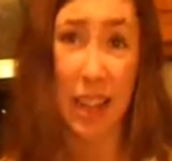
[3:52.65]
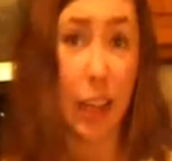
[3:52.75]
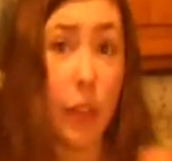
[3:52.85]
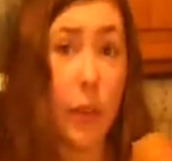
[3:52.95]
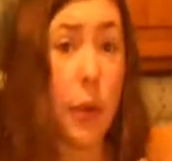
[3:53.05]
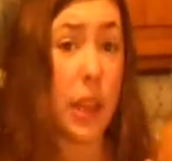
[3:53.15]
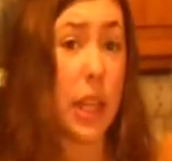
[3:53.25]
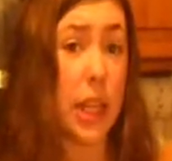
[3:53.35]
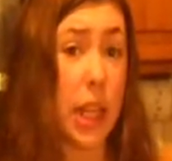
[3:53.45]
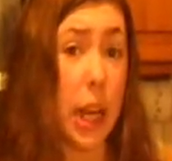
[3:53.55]
Like, if you eat
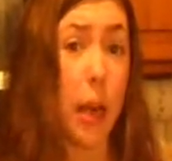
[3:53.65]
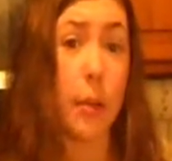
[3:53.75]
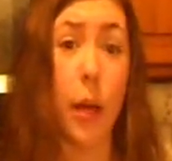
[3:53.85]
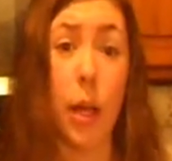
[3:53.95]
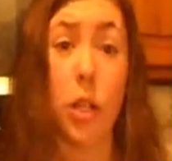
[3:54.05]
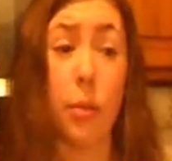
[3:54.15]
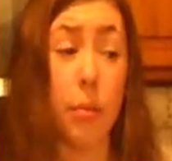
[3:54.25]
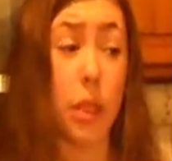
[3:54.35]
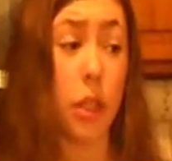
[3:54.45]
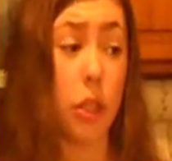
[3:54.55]
this, then I'm
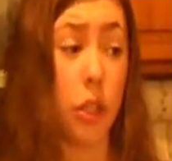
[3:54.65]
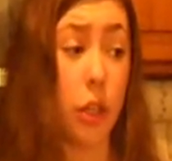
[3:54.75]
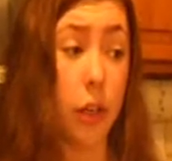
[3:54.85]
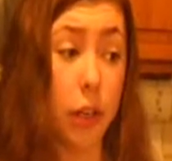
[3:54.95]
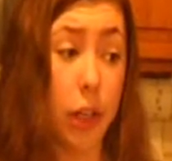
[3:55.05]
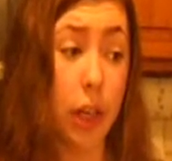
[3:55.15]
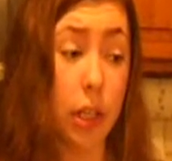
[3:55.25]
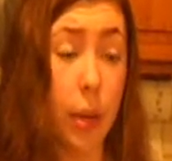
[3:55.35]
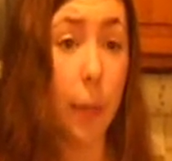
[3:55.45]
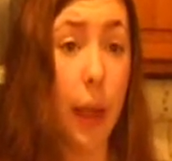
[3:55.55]
100% sure you're going to get a
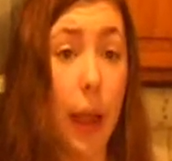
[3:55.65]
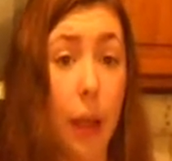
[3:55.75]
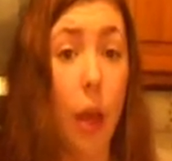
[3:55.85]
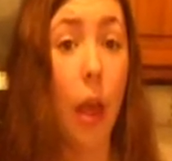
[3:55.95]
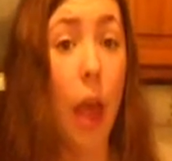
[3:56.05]
stomach ache.